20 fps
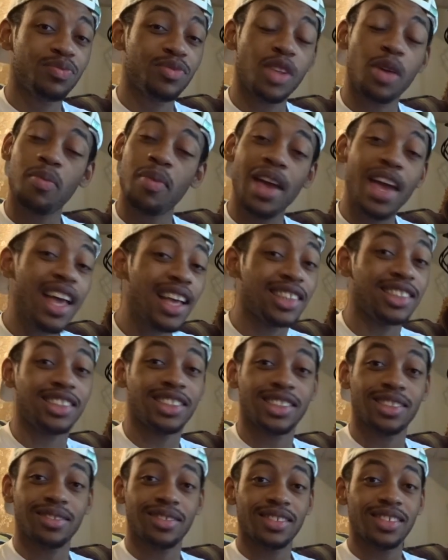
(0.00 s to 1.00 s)
The
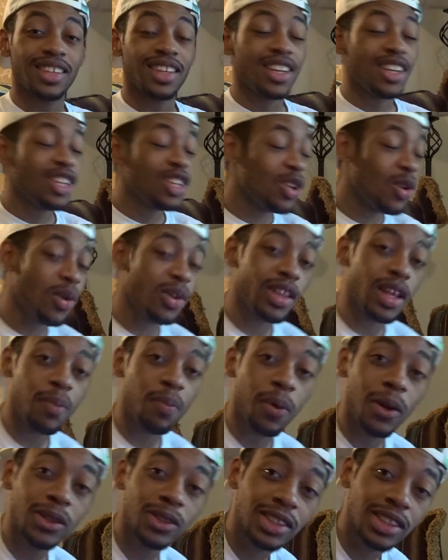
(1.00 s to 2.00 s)
best. You know what that
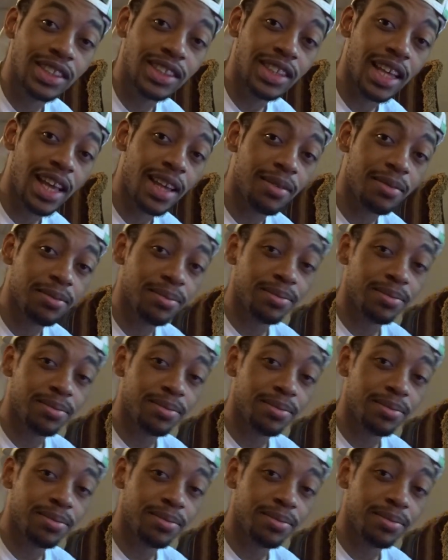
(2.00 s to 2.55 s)
person said?